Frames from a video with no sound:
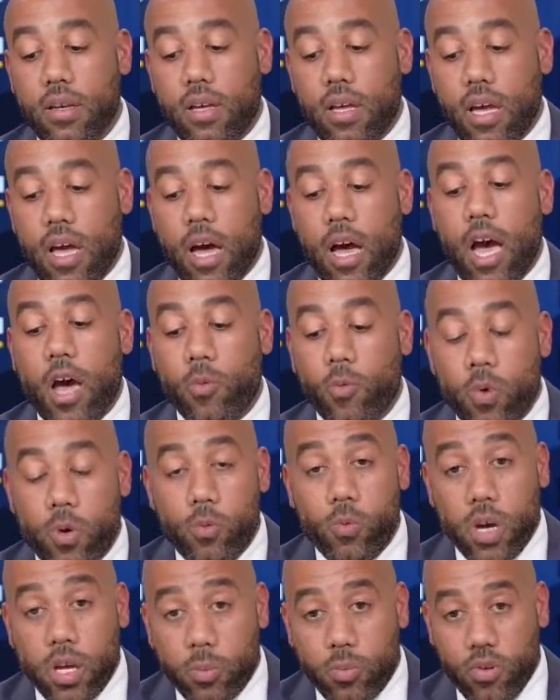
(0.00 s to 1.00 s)
and we
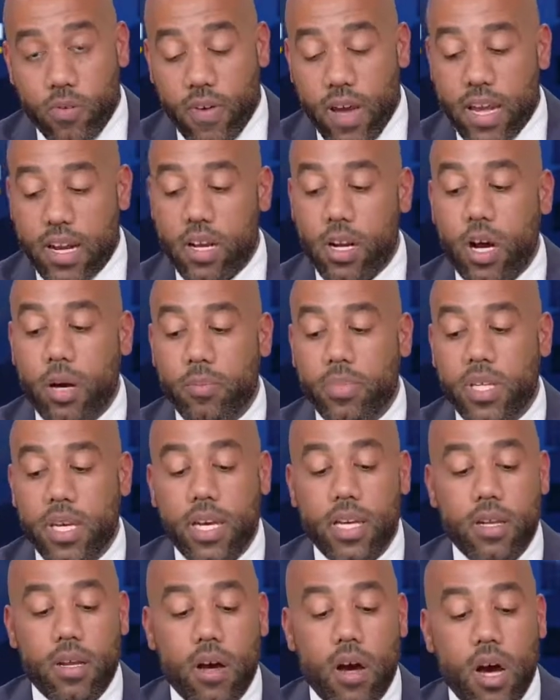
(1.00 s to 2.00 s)
will provide an
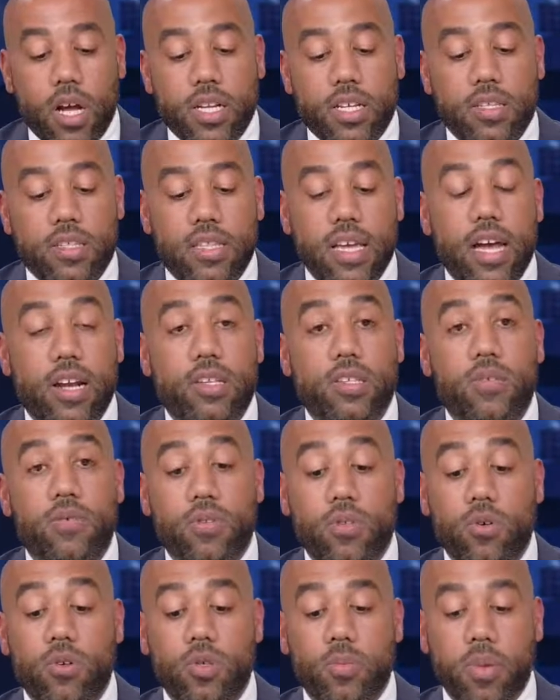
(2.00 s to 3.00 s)
update on the status of
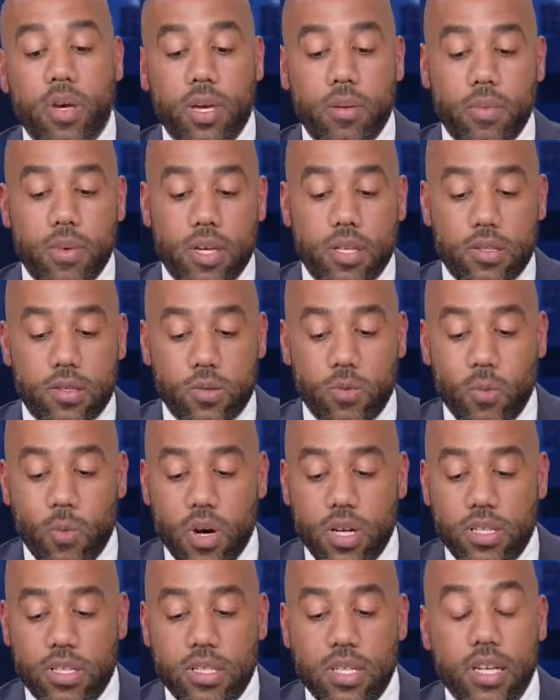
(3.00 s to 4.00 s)
those payments
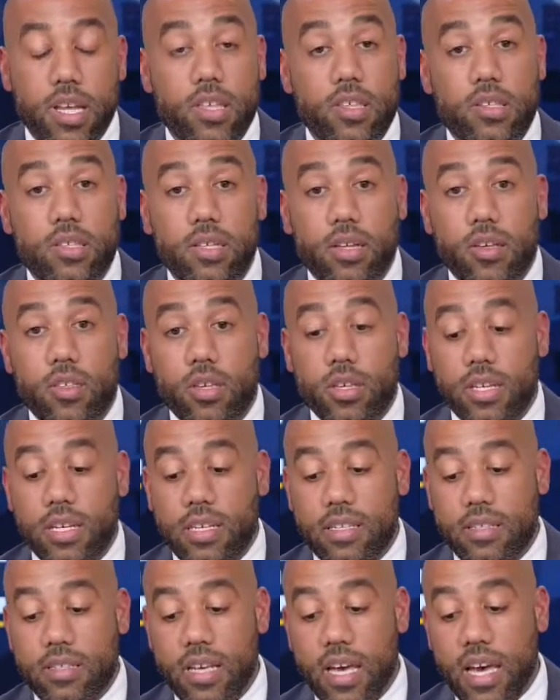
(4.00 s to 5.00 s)
once the legislation
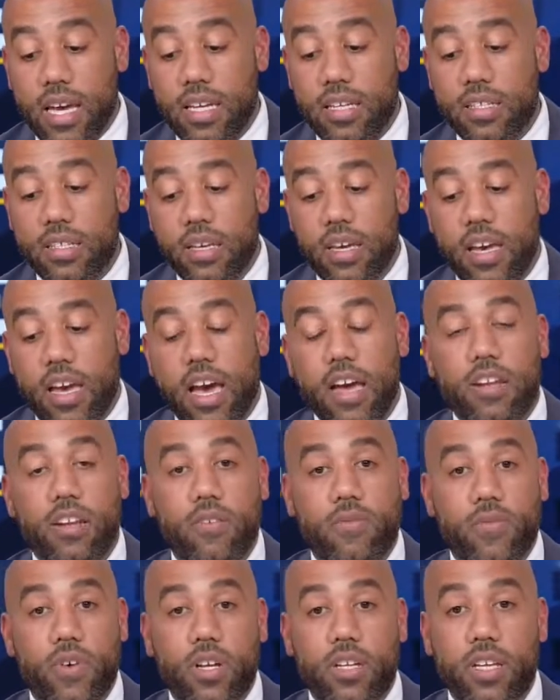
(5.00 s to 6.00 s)
is signed and the
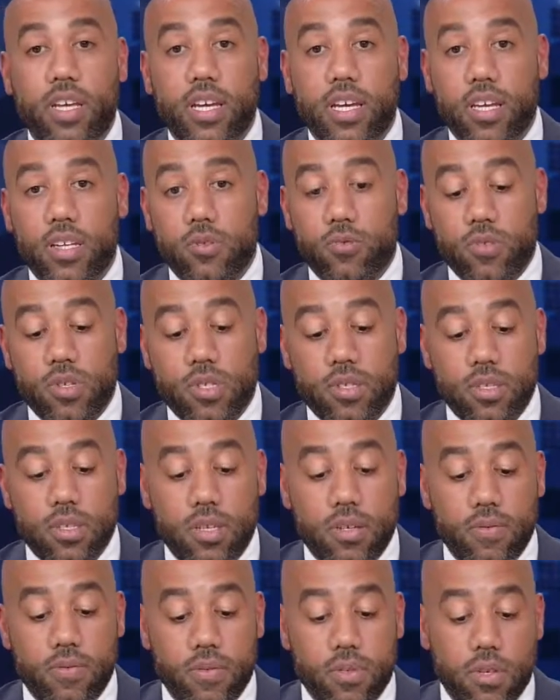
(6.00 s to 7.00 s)
funding is
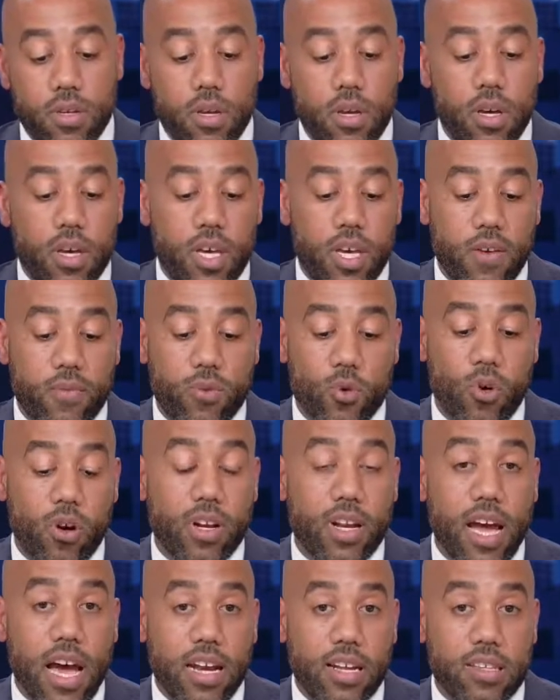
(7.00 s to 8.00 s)
received. If you are
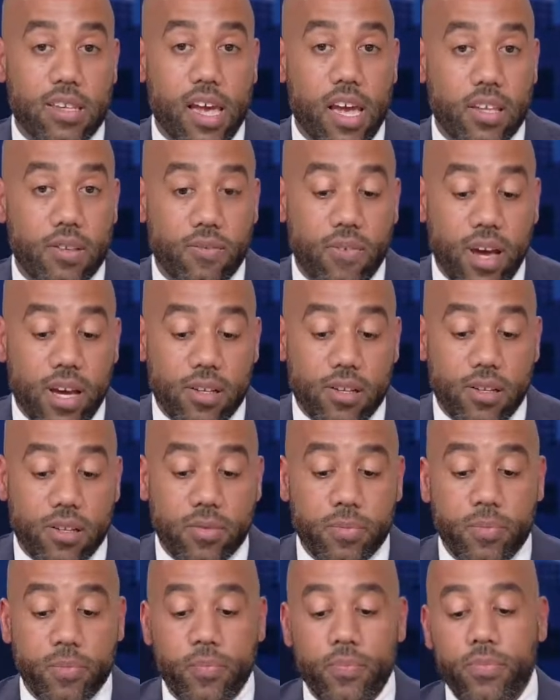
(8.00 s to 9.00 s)
not a tax filer,
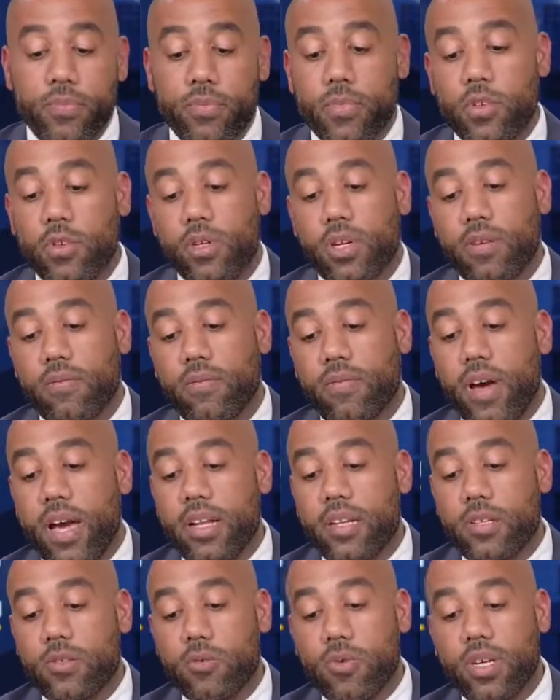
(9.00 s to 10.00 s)
you can
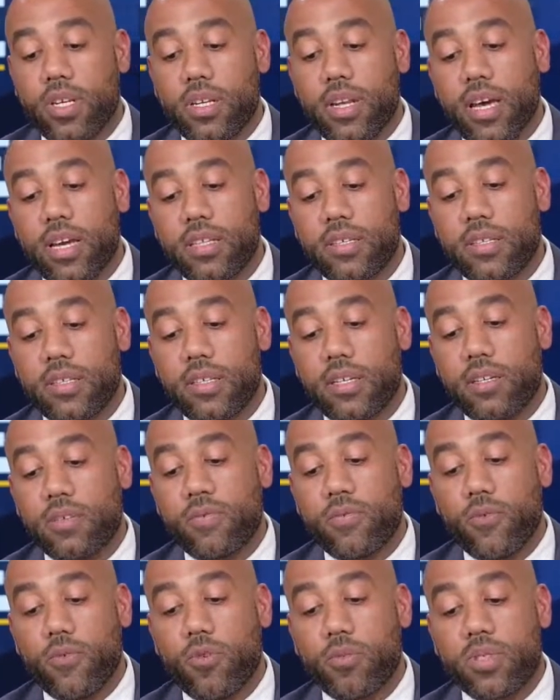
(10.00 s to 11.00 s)
file a 2019
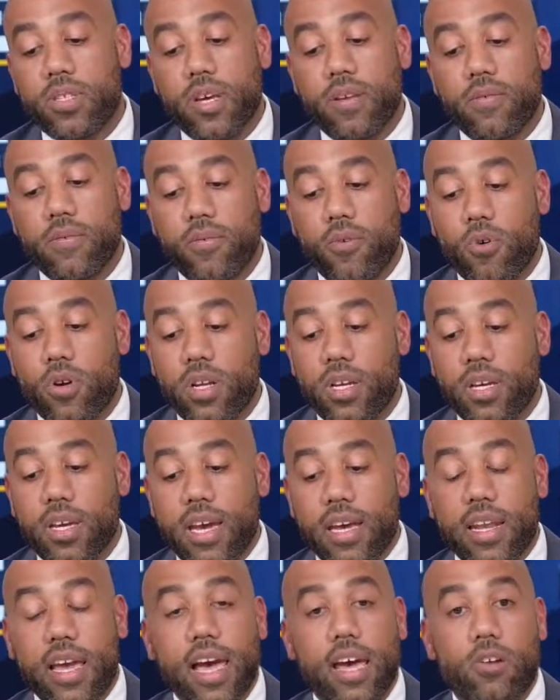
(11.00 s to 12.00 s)
Form 1040
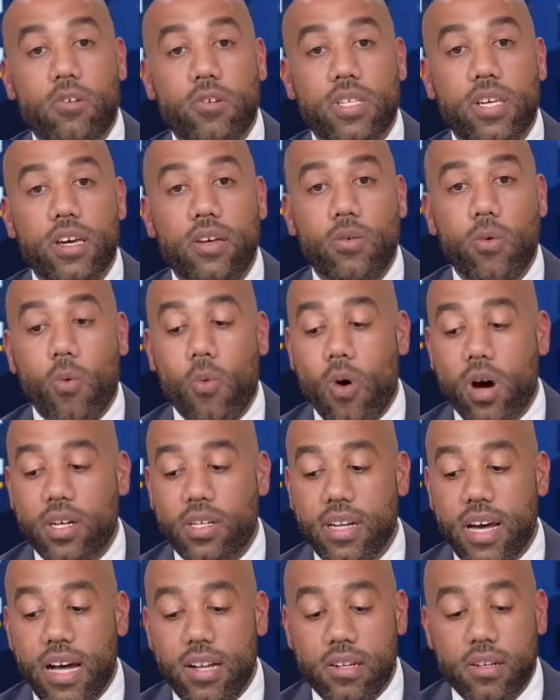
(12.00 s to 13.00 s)
and annotate
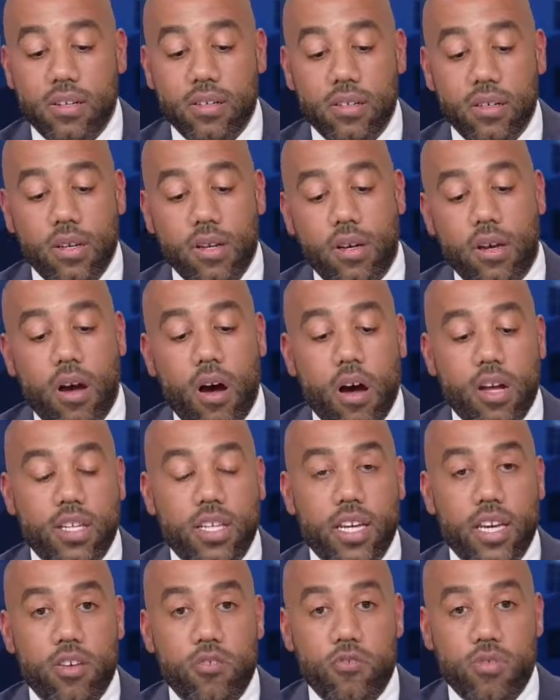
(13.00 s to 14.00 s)
$1 on the
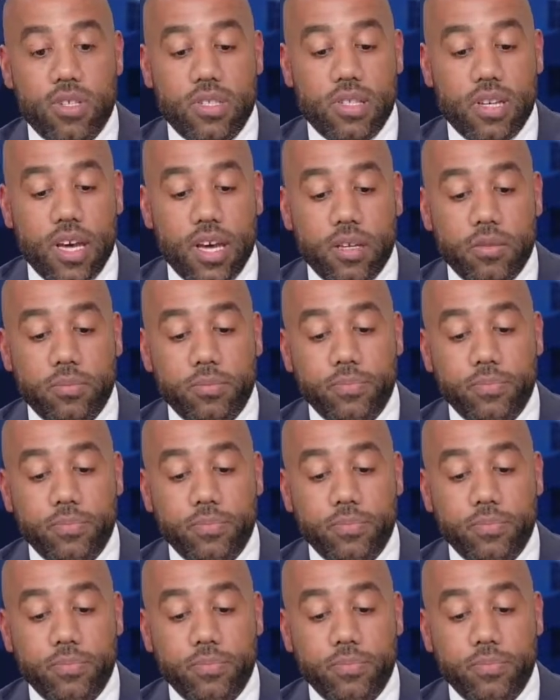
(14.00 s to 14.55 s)
interest line.